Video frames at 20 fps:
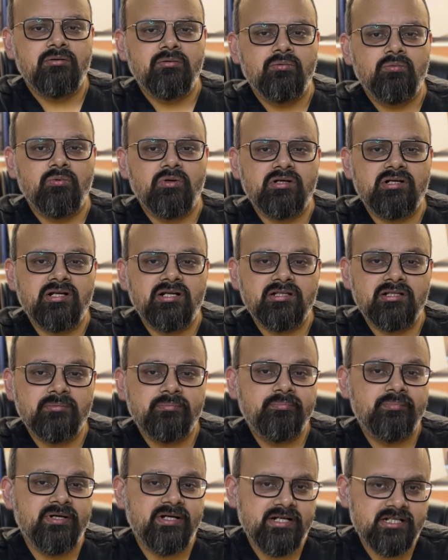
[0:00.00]
What are the
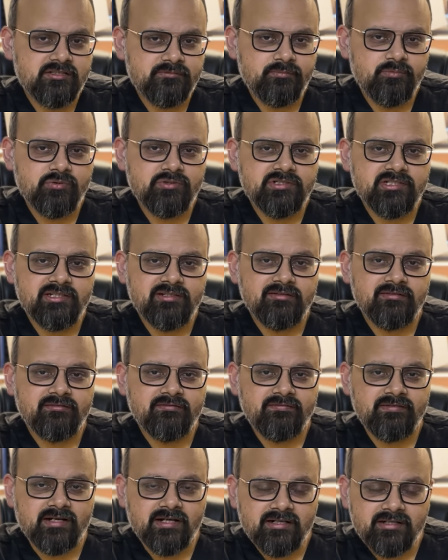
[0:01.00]
predisposing
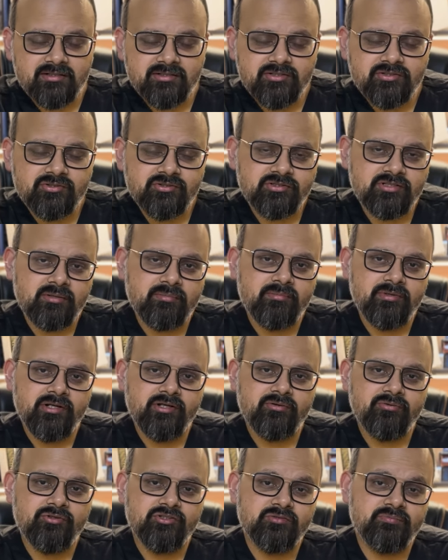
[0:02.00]
factors of somebody
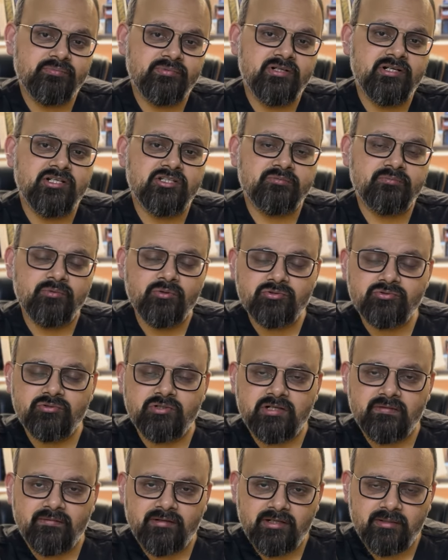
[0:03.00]
who is predisposed to
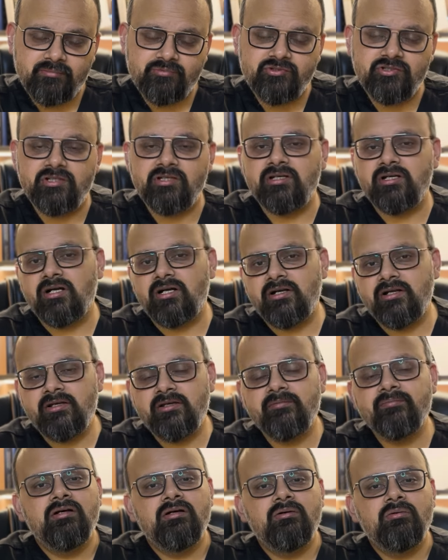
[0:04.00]
develop GERD?